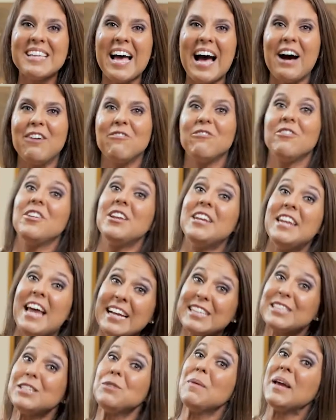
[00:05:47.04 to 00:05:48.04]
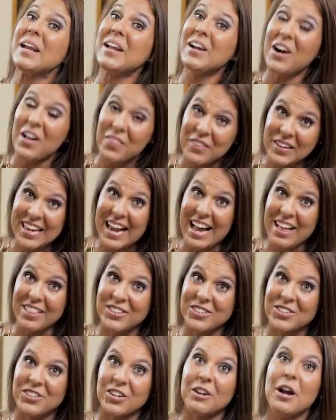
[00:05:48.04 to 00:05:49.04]
have the next meeting on the
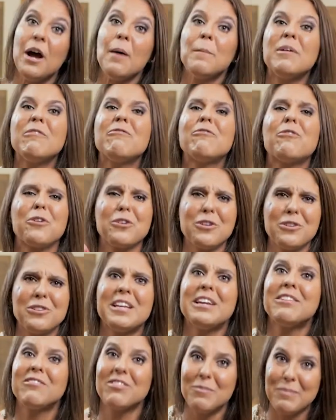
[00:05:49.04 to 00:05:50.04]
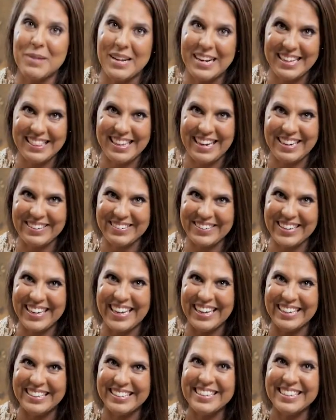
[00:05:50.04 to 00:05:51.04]
calendar before you leave the meeting that you're in.